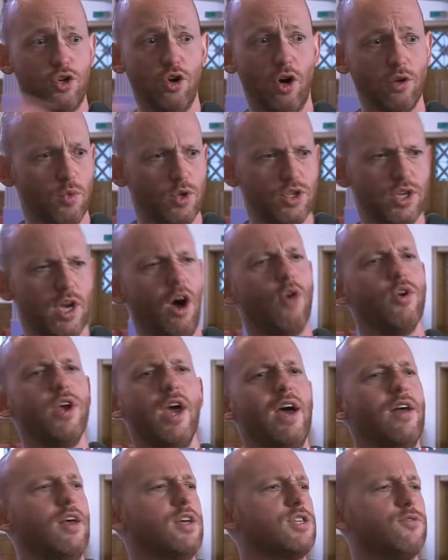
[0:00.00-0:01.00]
God would say, oh
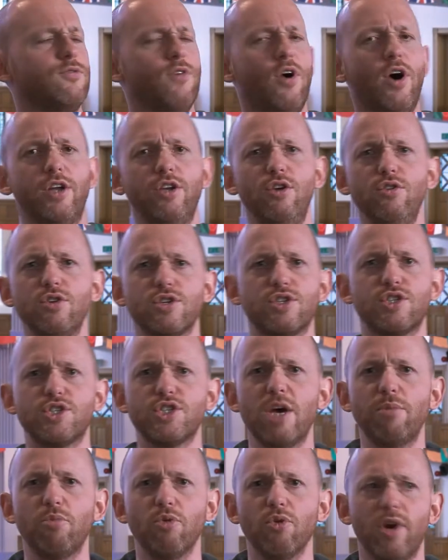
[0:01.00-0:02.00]
yeah, that's fine. You just
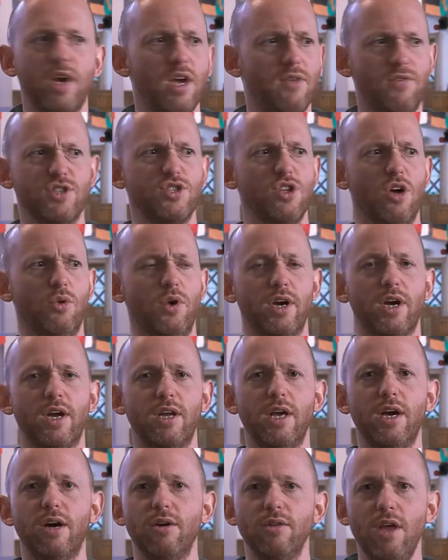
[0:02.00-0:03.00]
separate if it's not
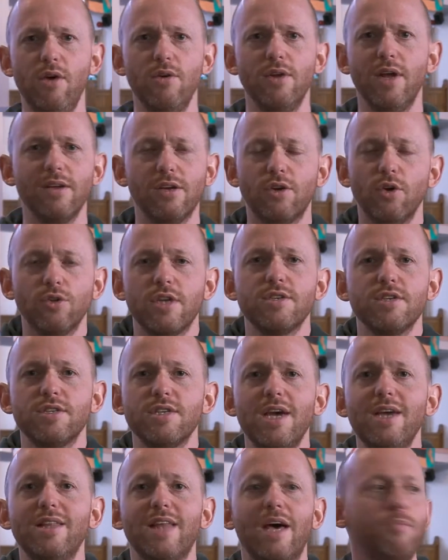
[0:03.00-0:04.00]
working out. No, God doesn't
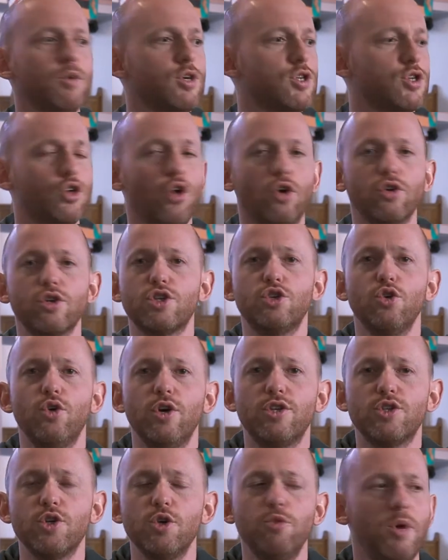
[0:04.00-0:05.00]
say that because God has
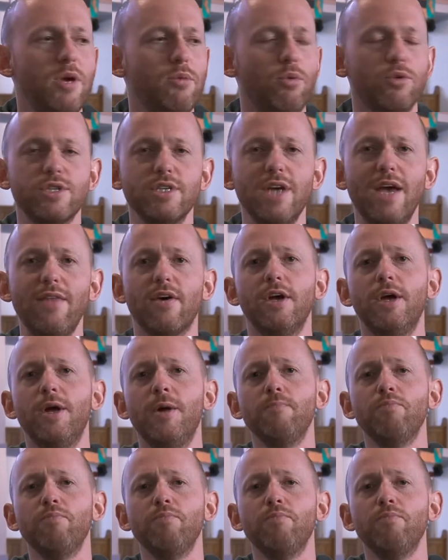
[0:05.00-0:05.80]
joined two people together.